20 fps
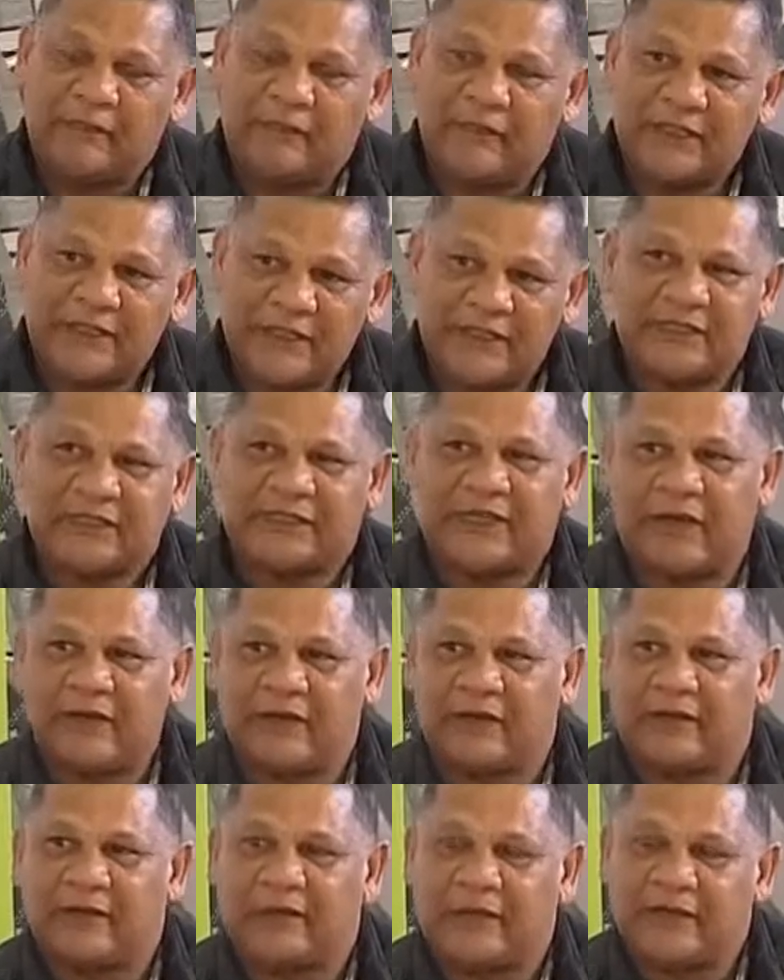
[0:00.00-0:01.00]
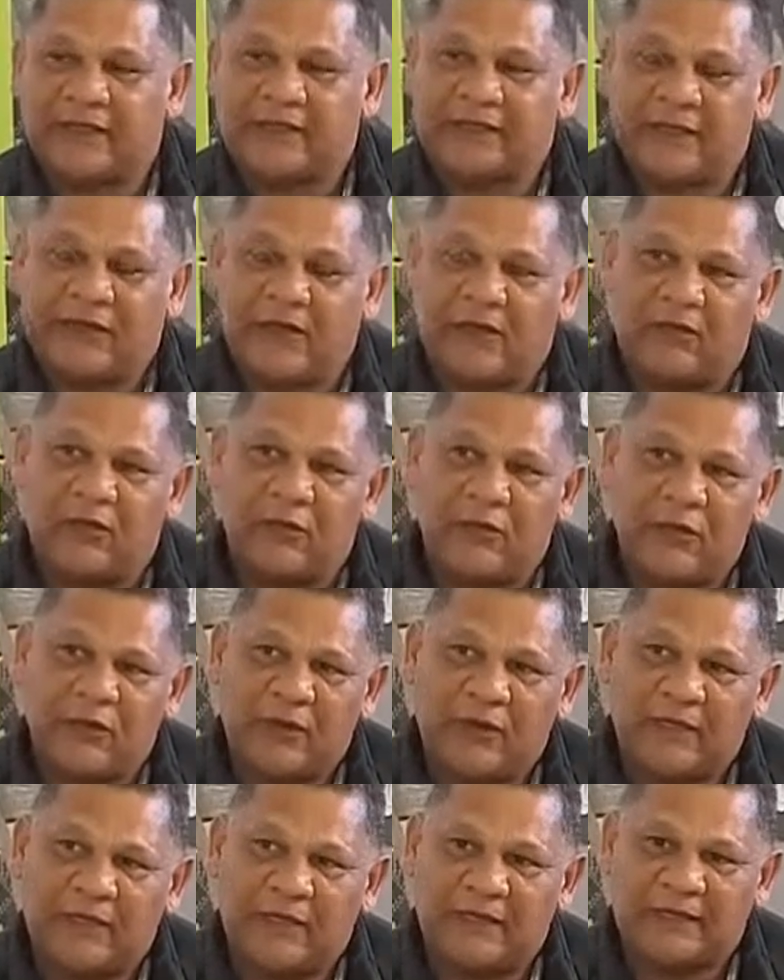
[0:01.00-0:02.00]
vicious cycle that is in our
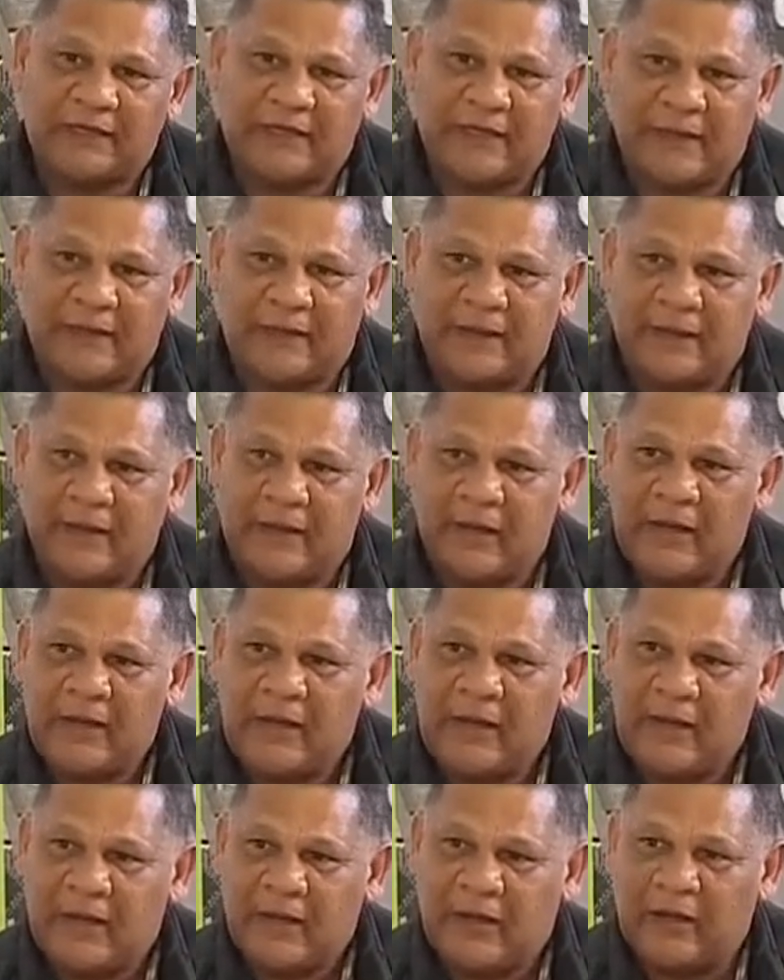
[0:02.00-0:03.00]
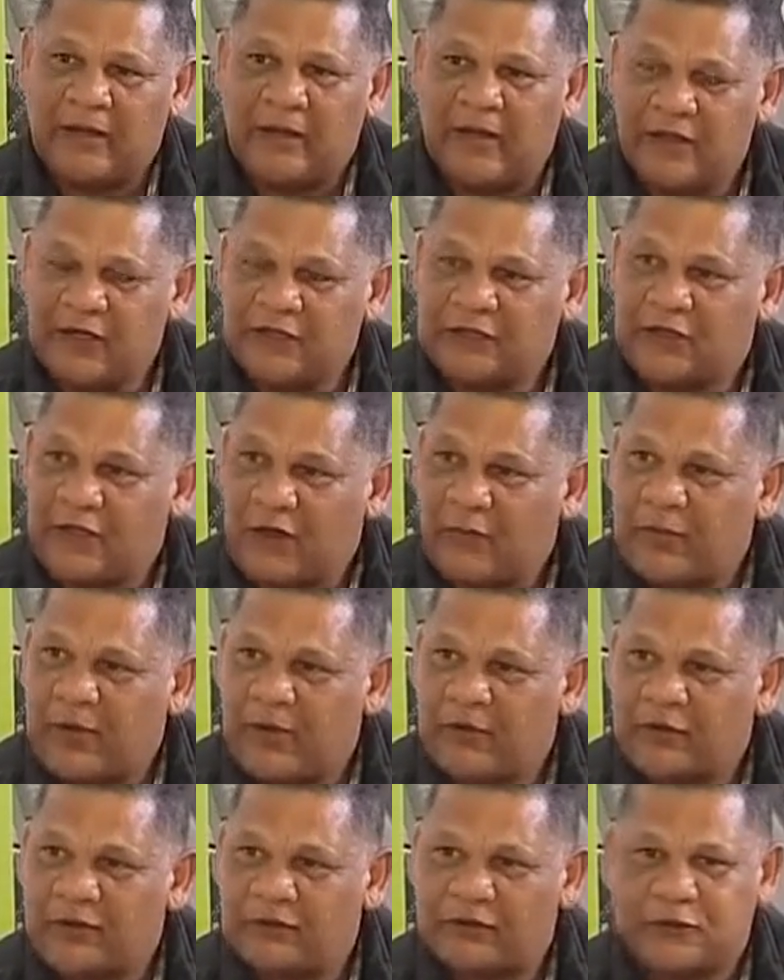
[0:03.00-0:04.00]
communities, that learners drop
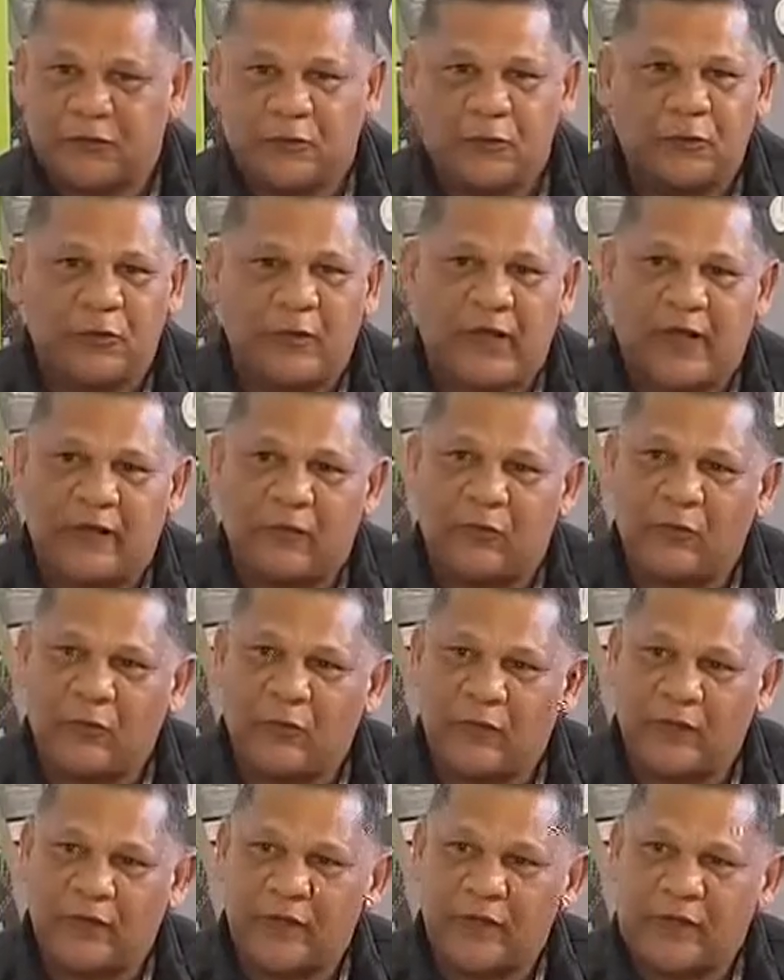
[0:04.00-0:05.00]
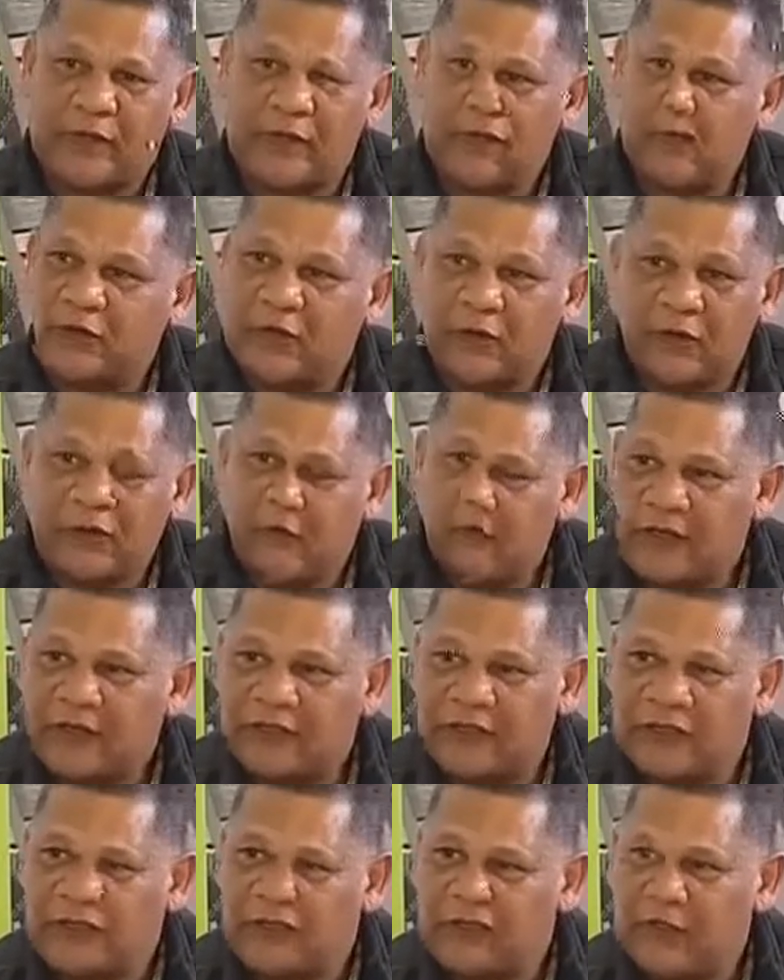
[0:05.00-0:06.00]
out of school or they don't get a
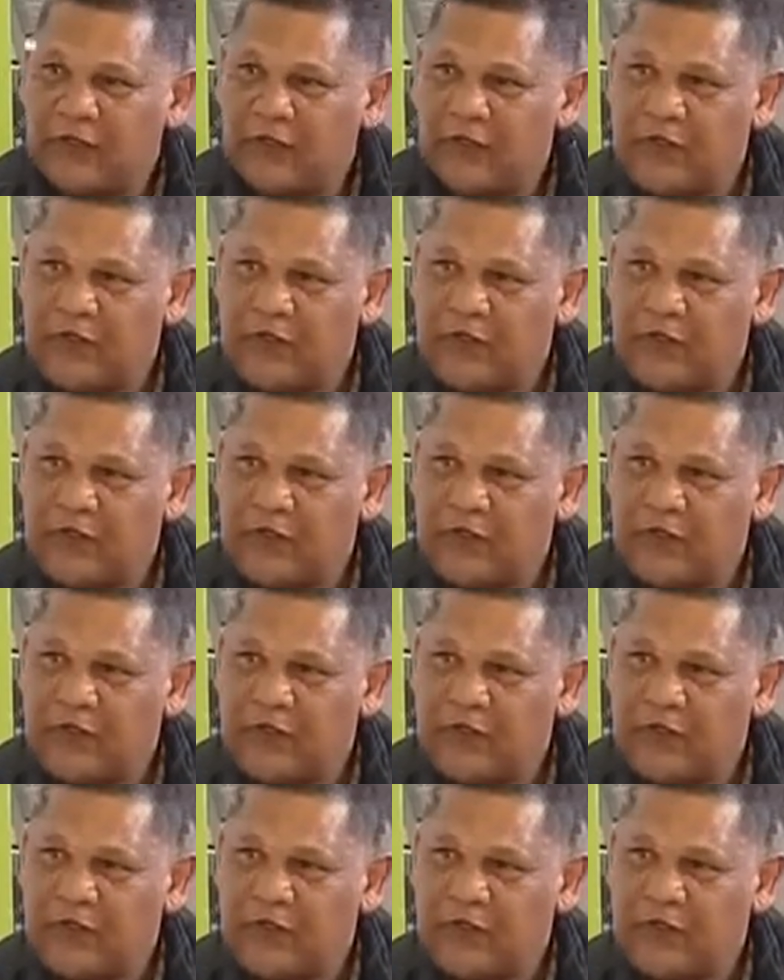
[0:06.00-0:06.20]
job.